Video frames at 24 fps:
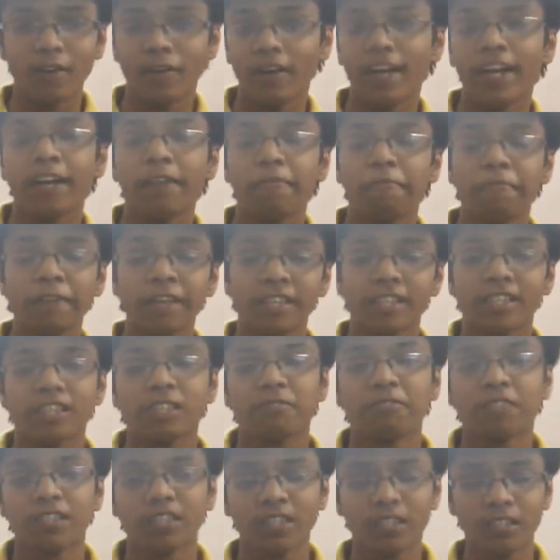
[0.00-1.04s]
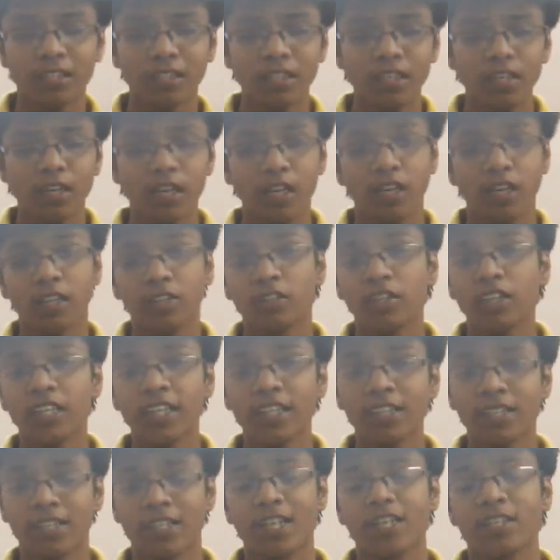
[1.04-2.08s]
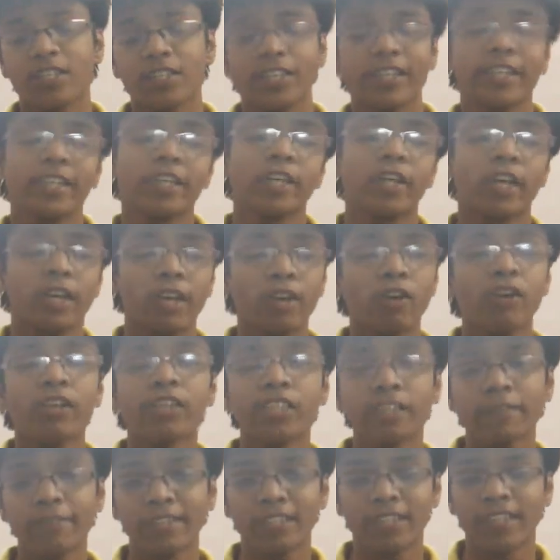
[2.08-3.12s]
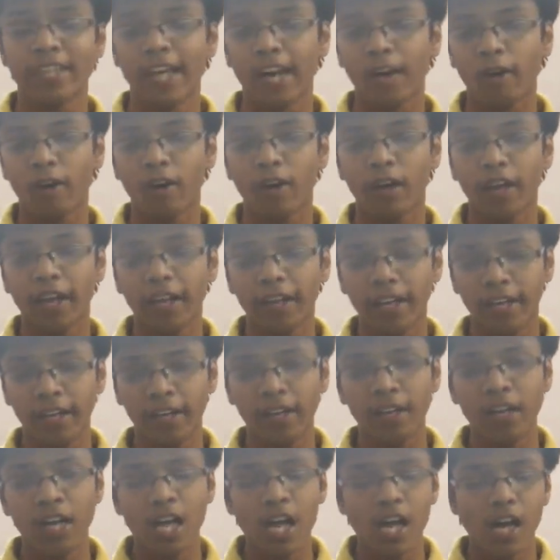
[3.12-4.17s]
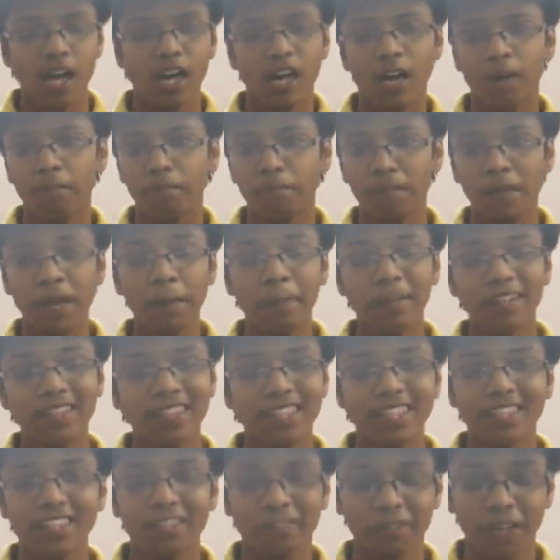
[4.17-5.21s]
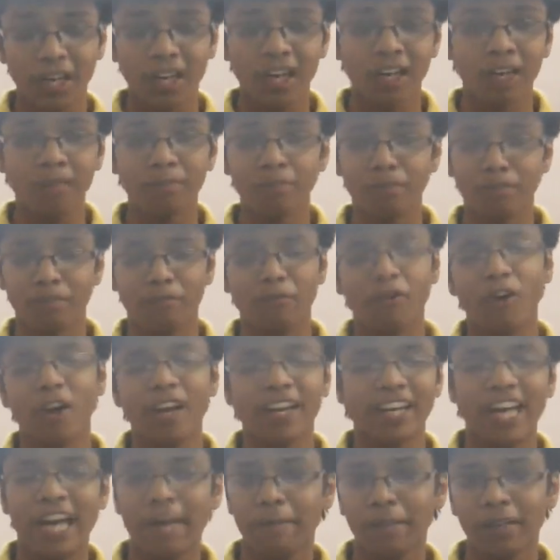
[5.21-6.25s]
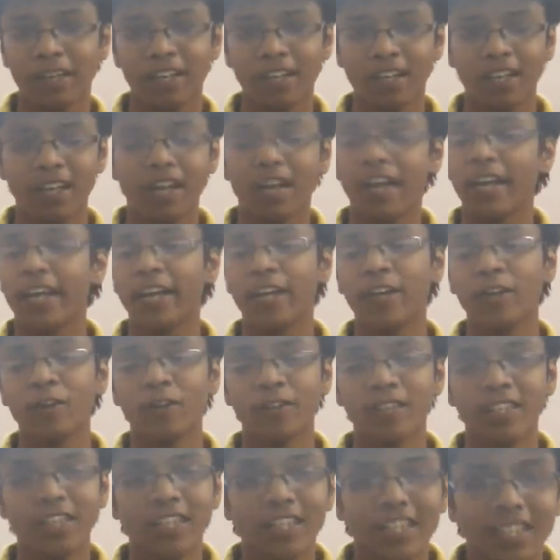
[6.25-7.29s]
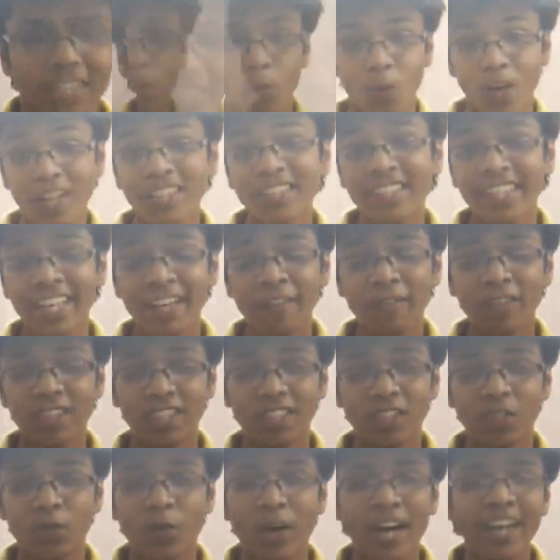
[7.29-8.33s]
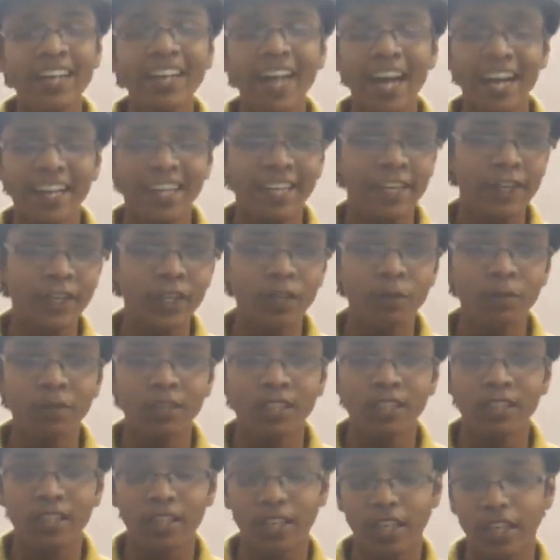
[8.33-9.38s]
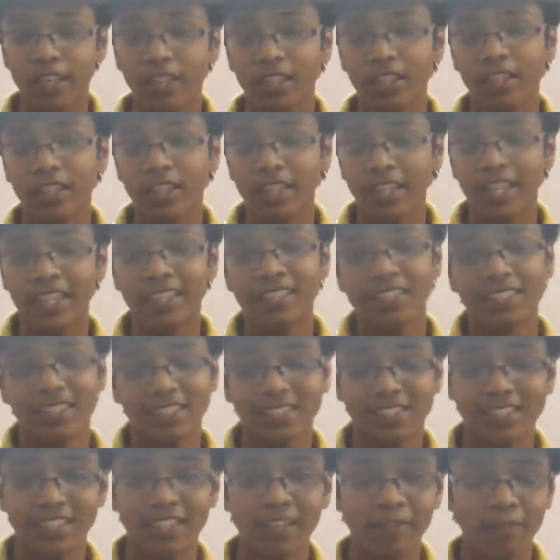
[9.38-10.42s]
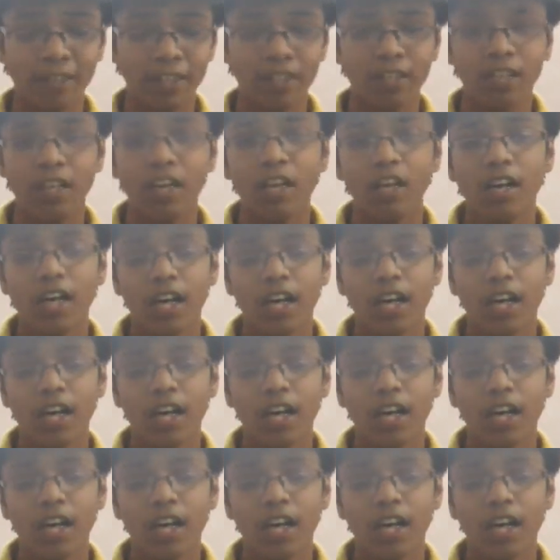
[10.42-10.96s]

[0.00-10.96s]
great features with the 3D touch technology which they're calling in, maybe this fault can be ignored. One thing which is quite highly rumored in the S7